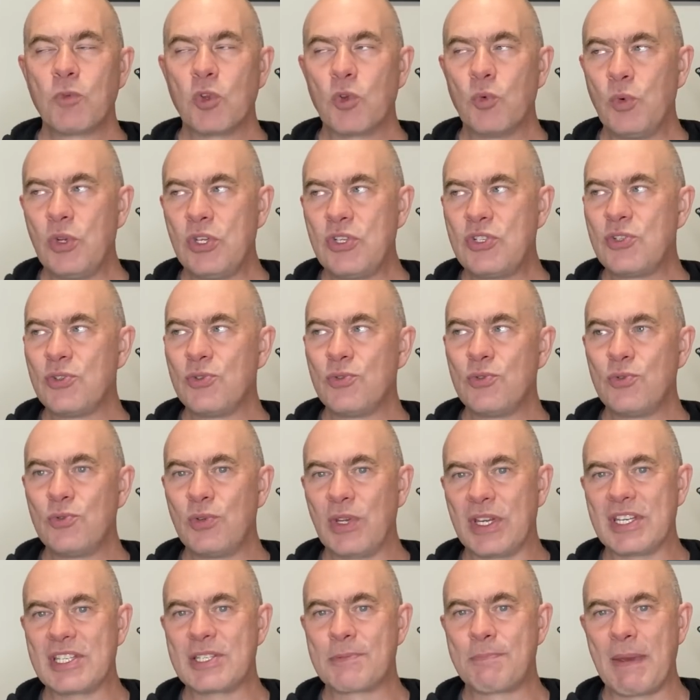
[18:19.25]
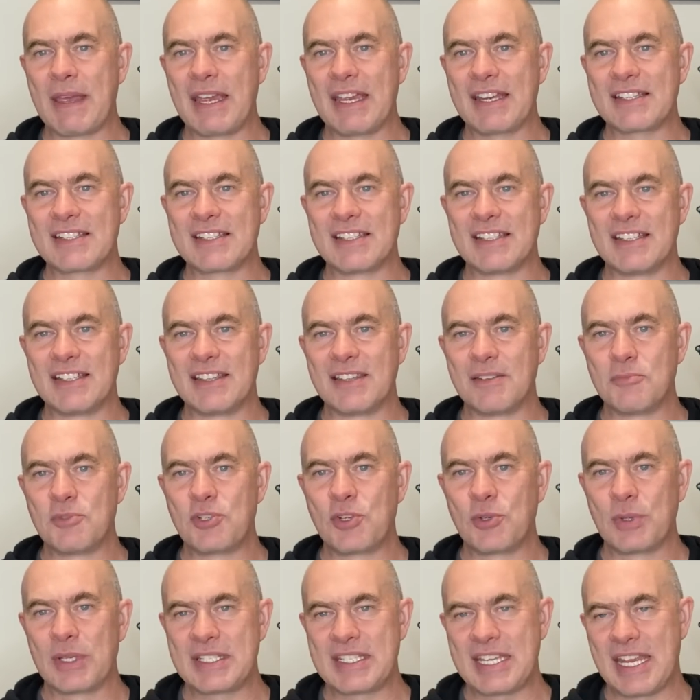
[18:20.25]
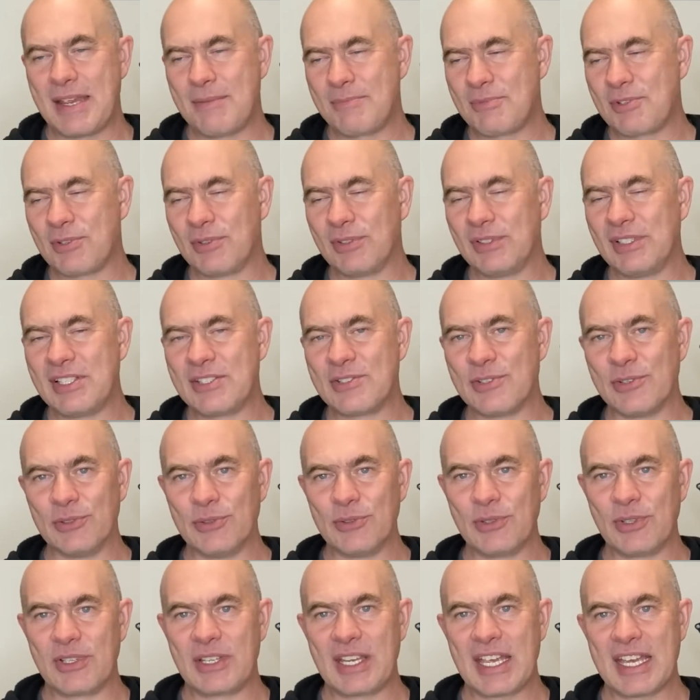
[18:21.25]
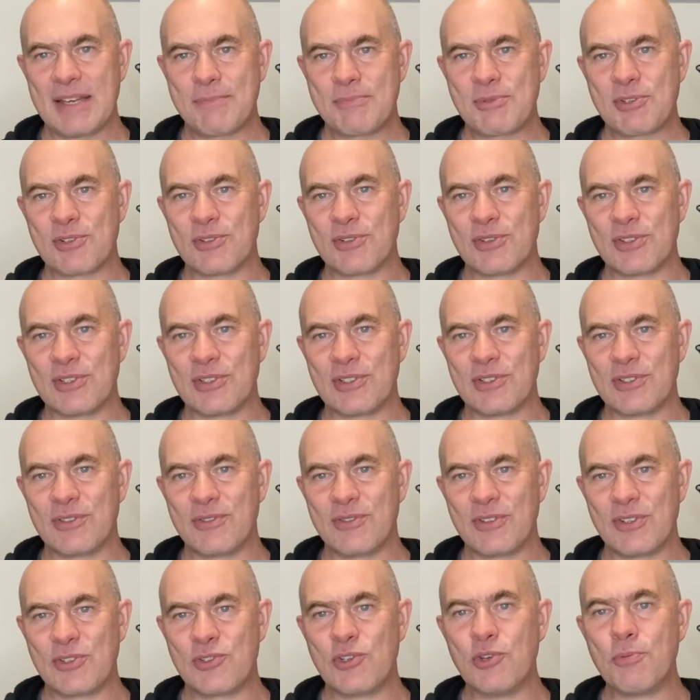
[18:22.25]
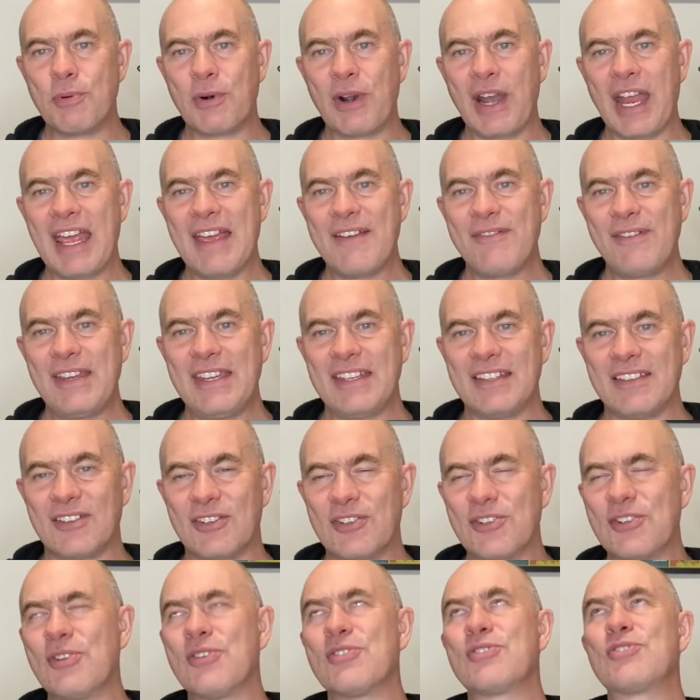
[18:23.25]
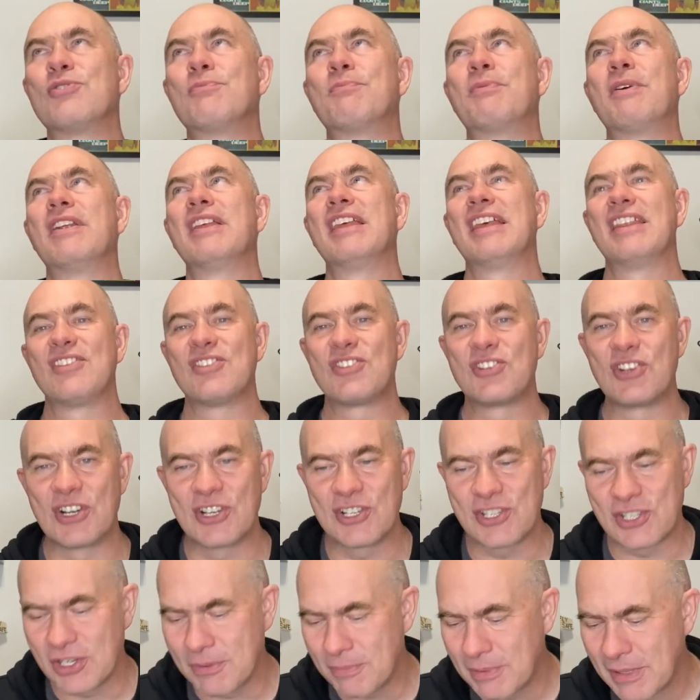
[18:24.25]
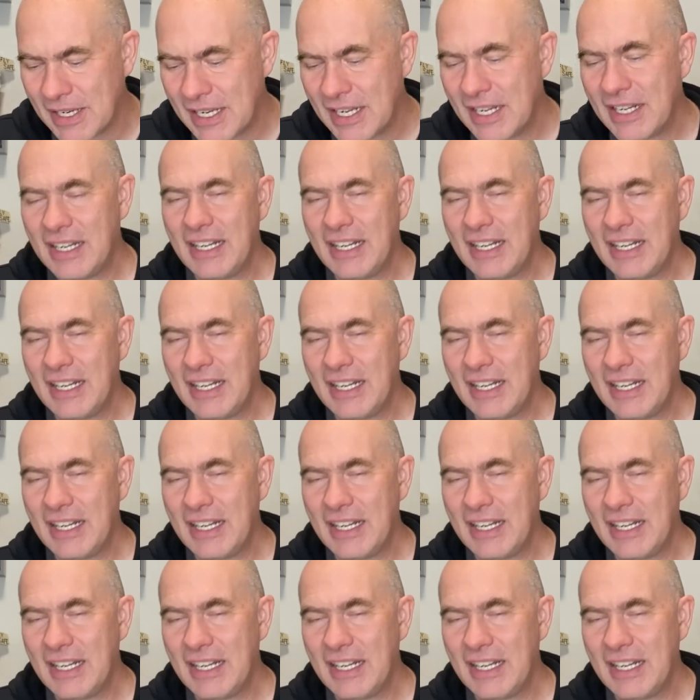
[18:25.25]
we do expect uh, them to attempt to at least look capture the the super heavy or not super yeah the starship,